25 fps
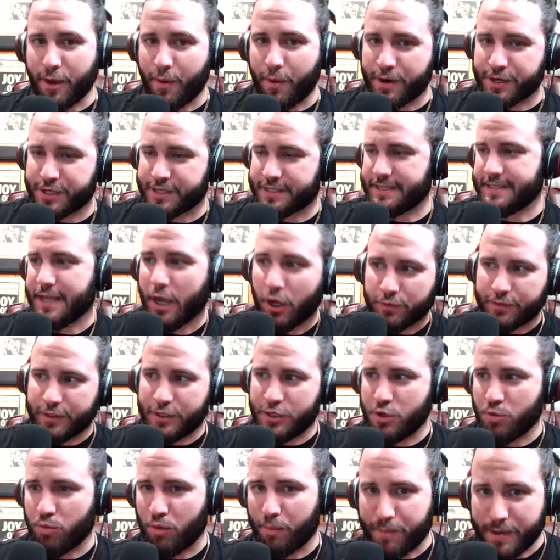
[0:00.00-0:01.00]
I know I just
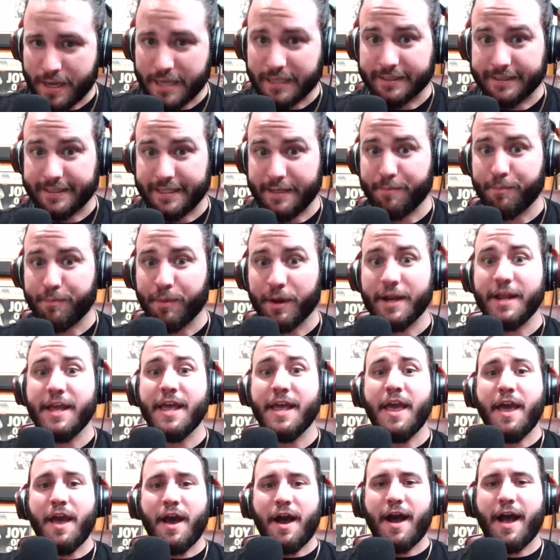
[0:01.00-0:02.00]
yelled at you repeatedly,
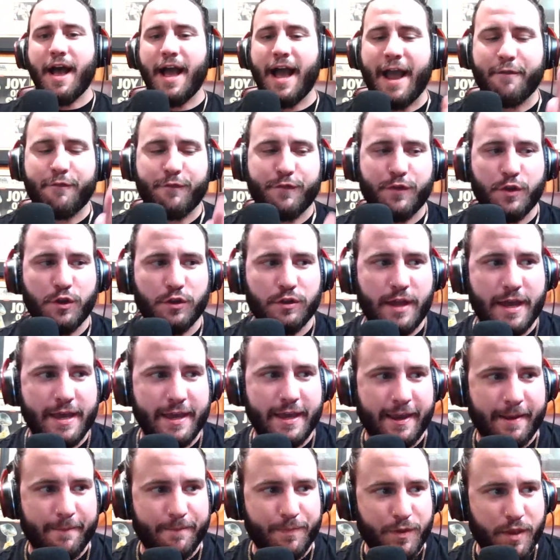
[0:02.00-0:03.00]
but I feel
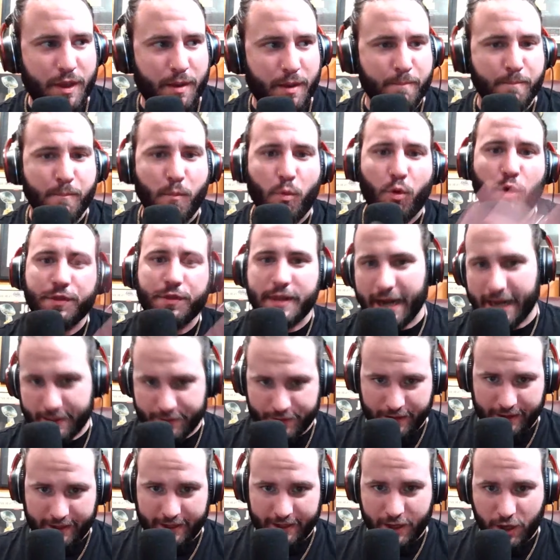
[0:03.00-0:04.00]
like more than
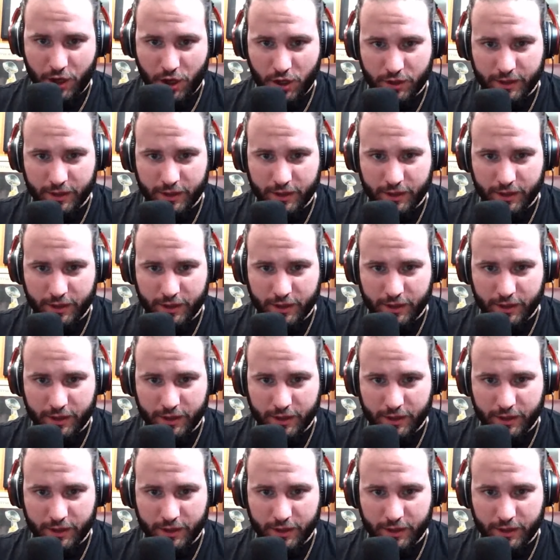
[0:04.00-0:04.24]
anything,